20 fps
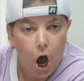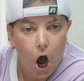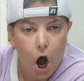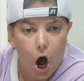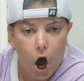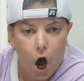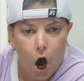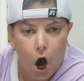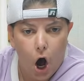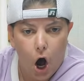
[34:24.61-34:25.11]

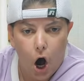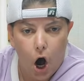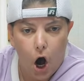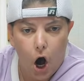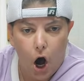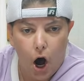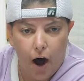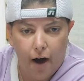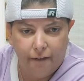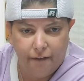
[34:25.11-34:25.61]

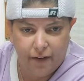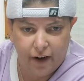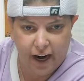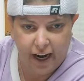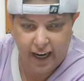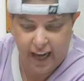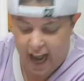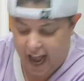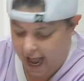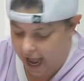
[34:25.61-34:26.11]
Aw,
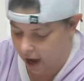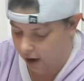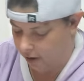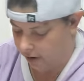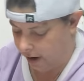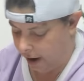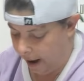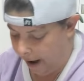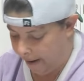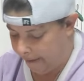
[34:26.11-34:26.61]
freak out!